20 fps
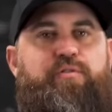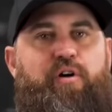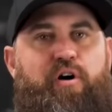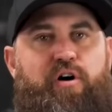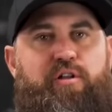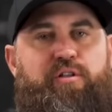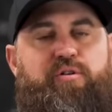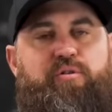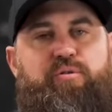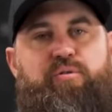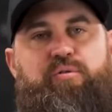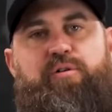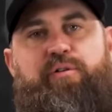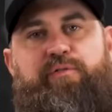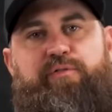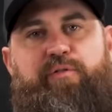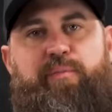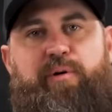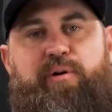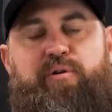all the
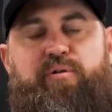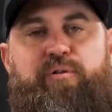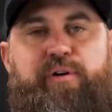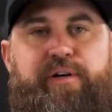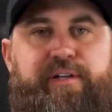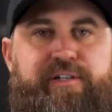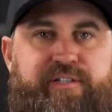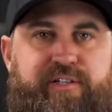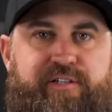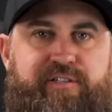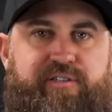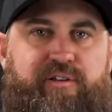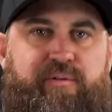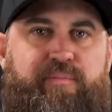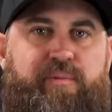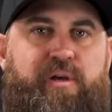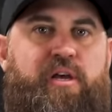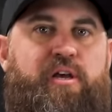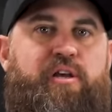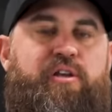coolant from the cooling
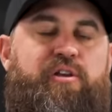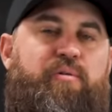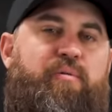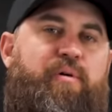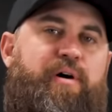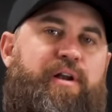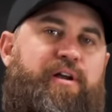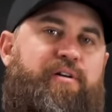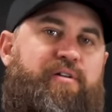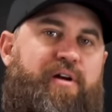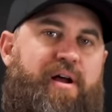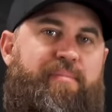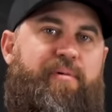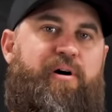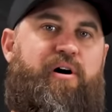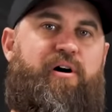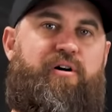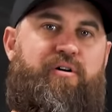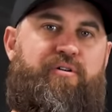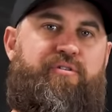system, you'll want to grab a
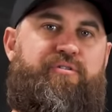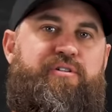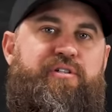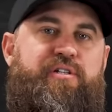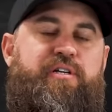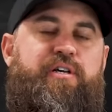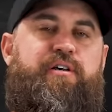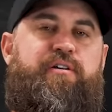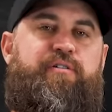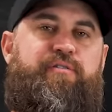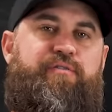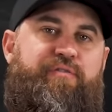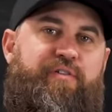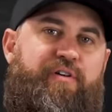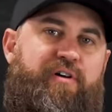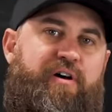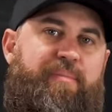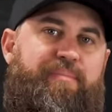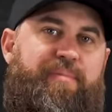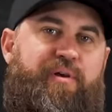hose,
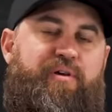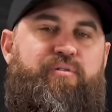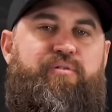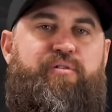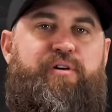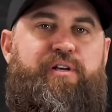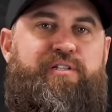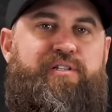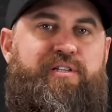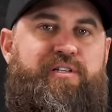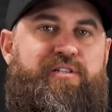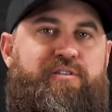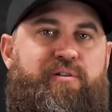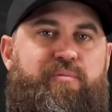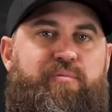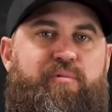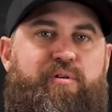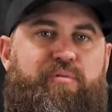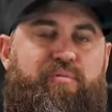fill up the cooling system with